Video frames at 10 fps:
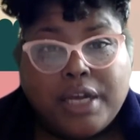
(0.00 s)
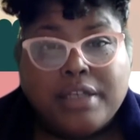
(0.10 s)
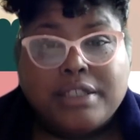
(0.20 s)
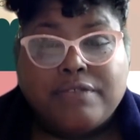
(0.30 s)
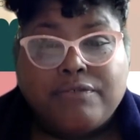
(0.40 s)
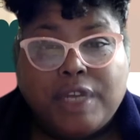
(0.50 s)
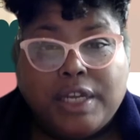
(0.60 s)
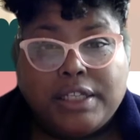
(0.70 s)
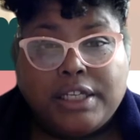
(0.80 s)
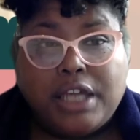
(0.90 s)

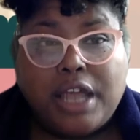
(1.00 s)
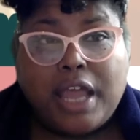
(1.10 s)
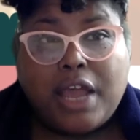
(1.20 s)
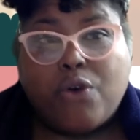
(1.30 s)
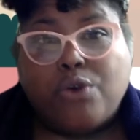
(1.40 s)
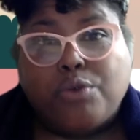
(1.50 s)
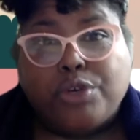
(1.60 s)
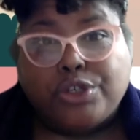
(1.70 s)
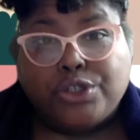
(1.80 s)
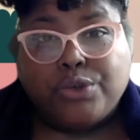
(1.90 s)
severely on
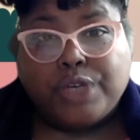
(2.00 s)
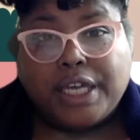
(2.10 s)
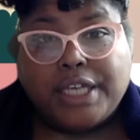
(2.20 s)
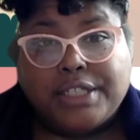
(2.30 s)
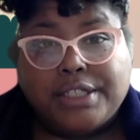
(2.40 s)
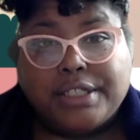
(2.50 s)
1 or 2 occasions